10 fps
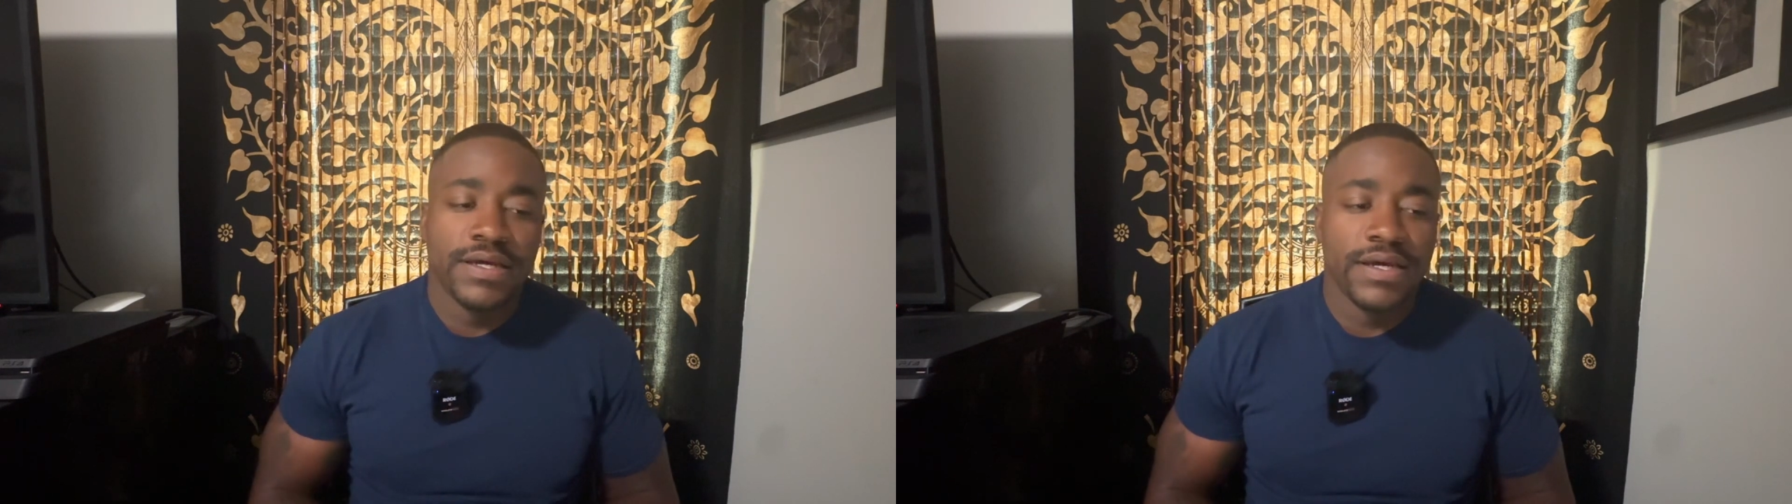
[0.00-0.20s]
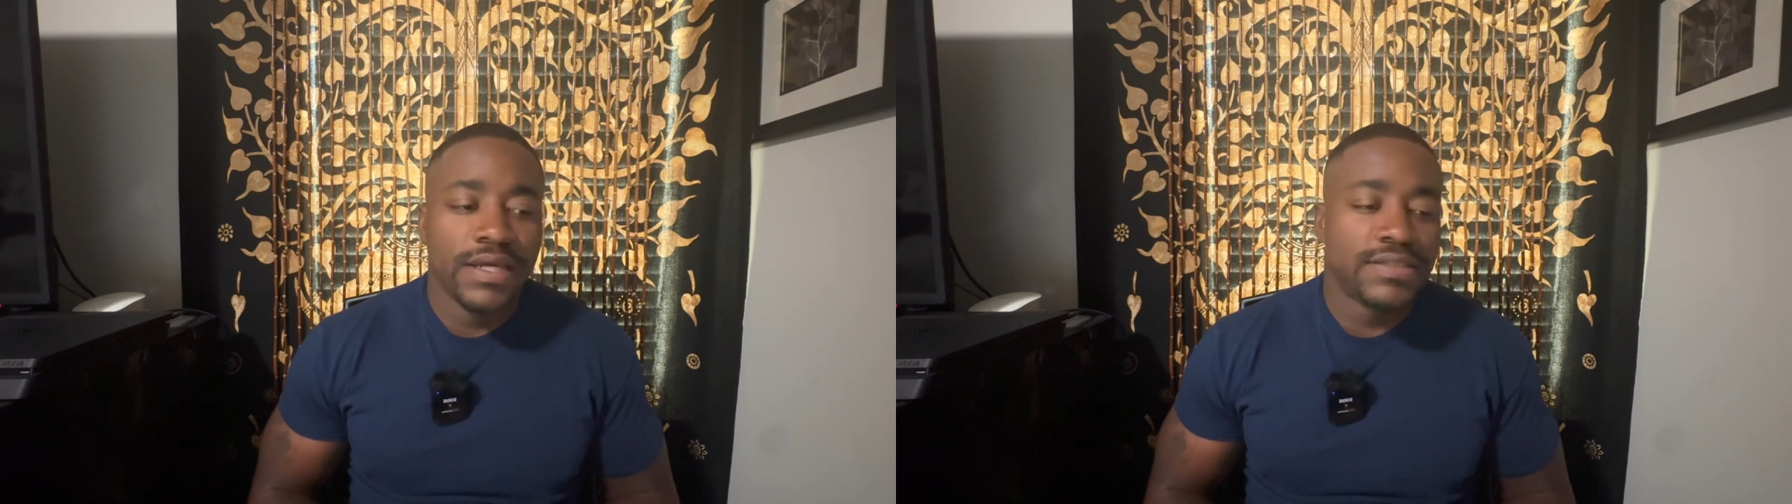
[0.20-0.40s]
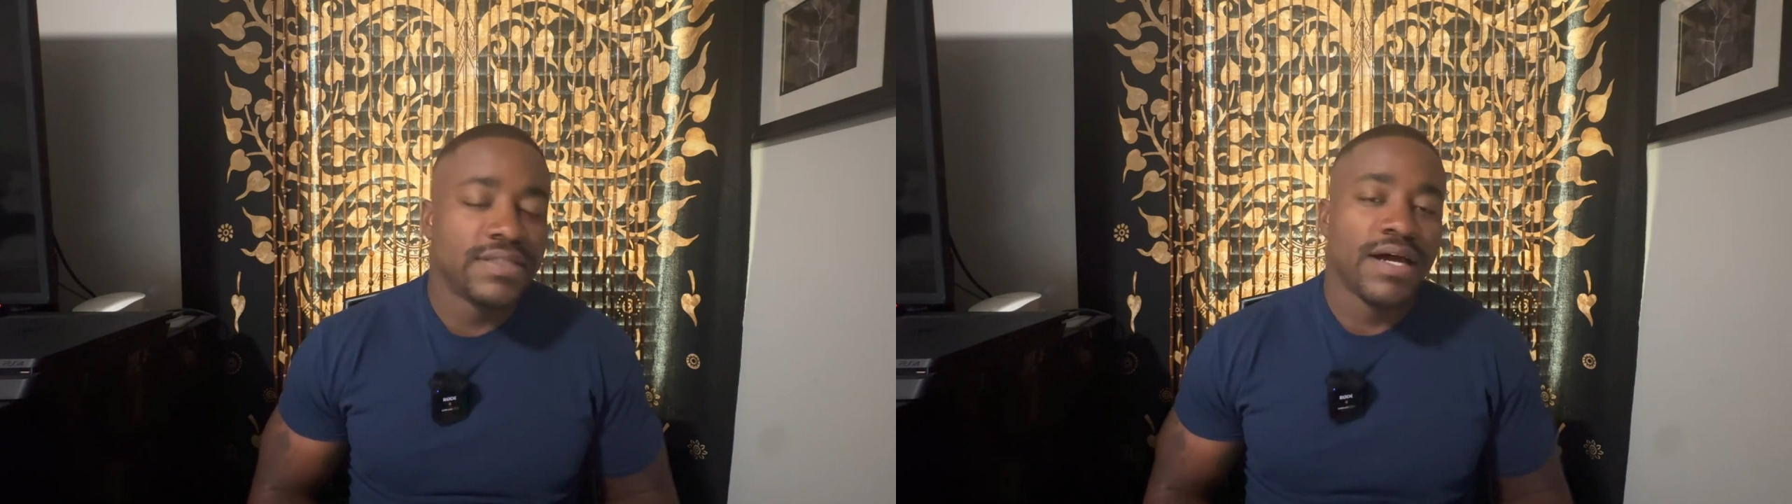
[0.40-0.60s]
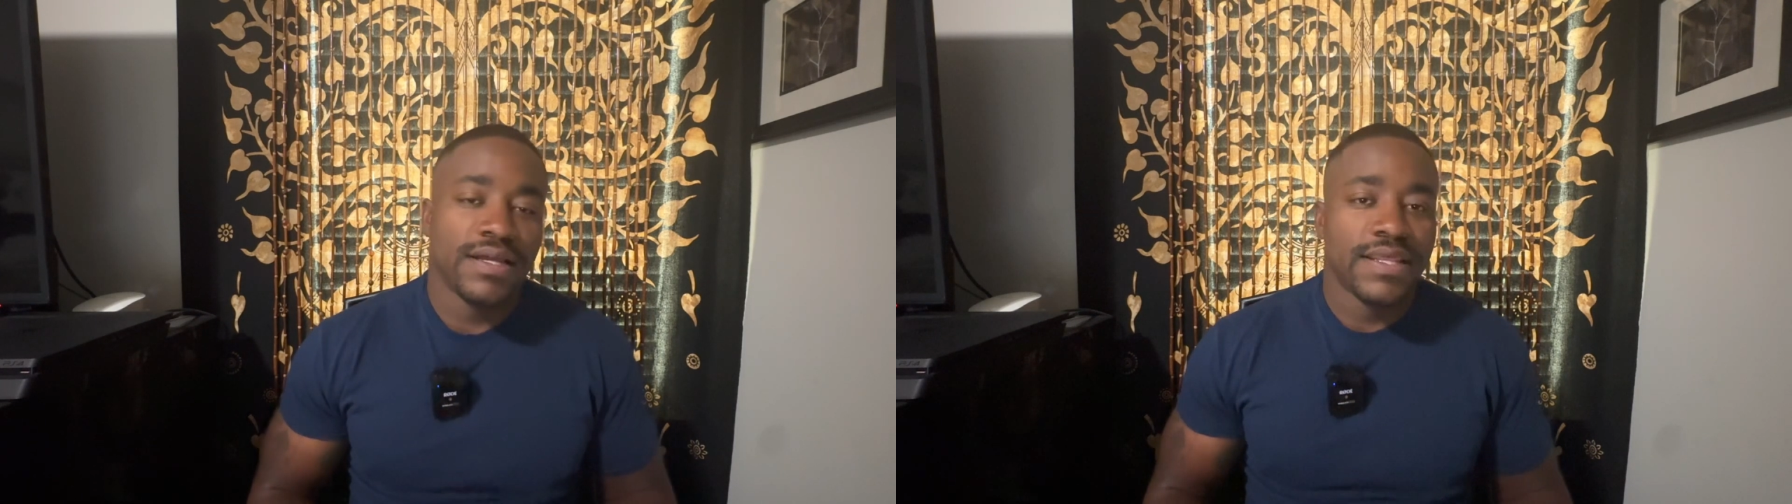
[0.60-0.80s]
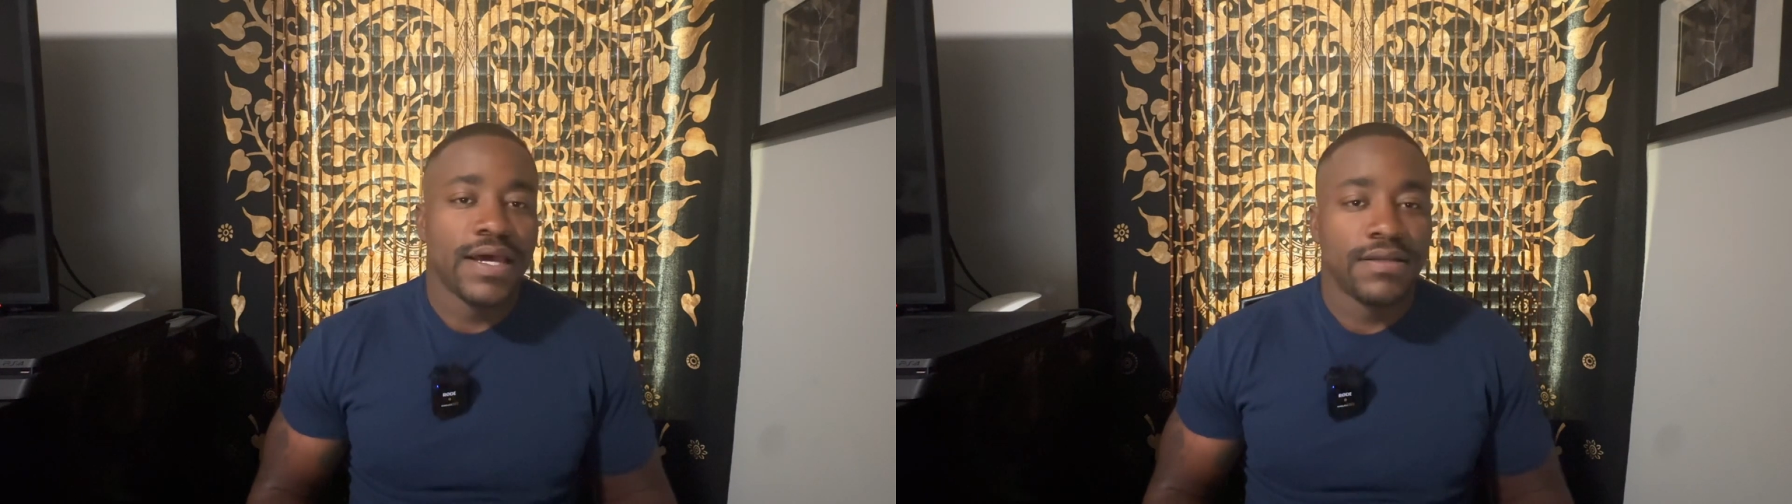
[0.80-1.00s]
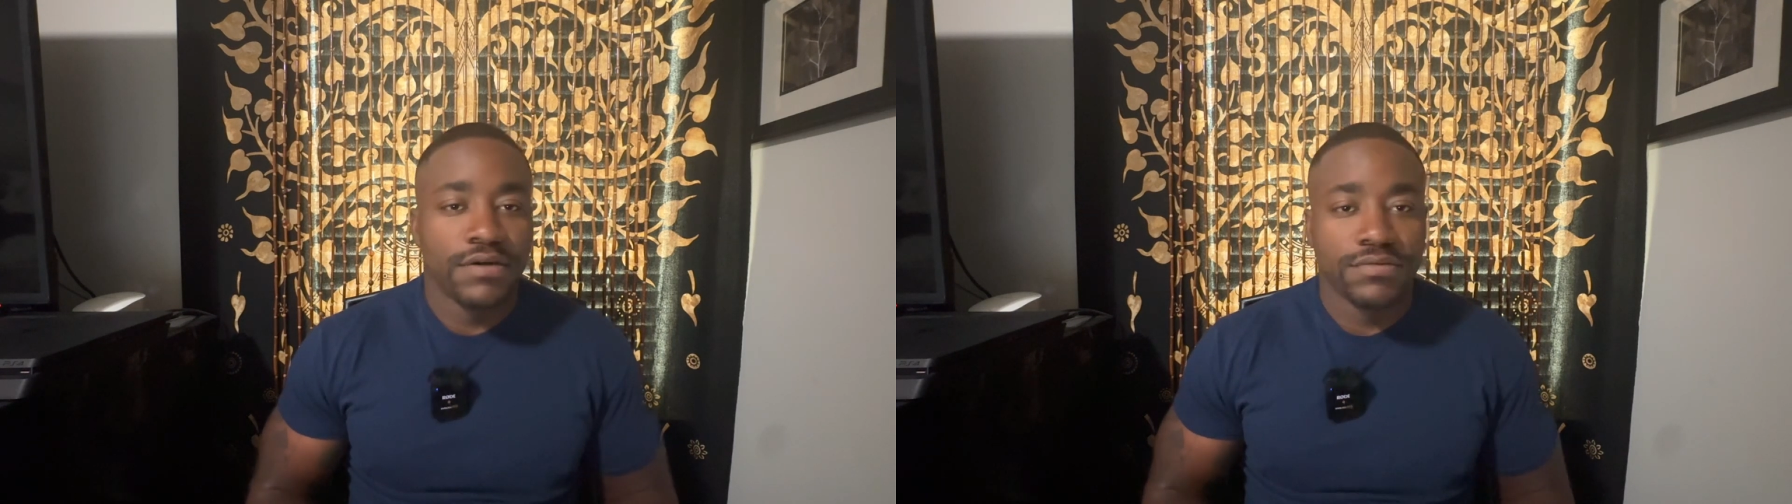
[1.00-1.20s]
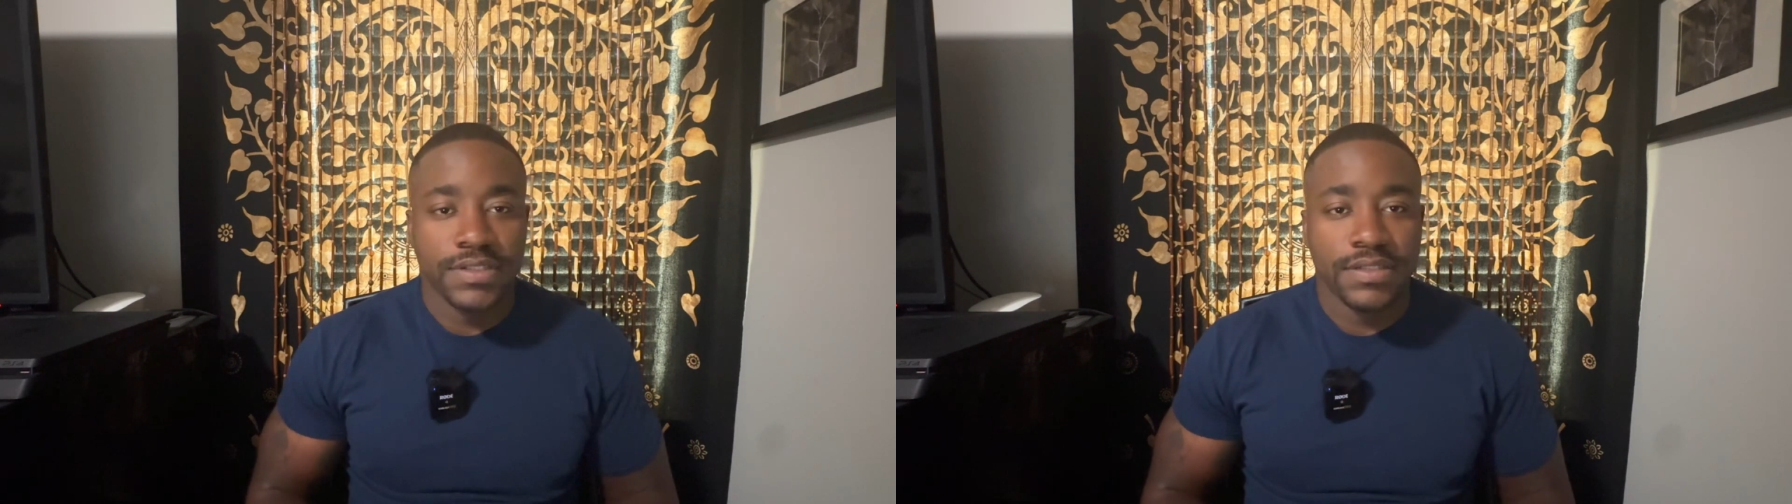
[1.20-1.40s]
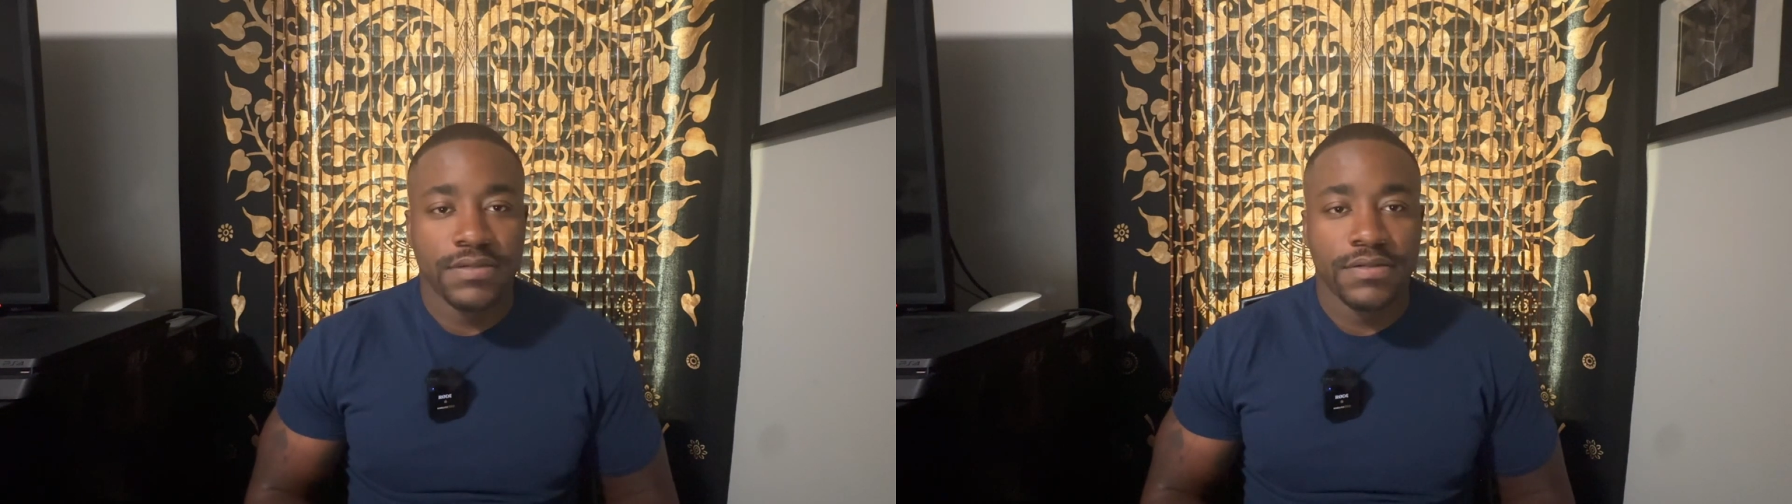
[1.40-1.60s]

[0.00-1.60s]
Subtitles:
It's not that lonely.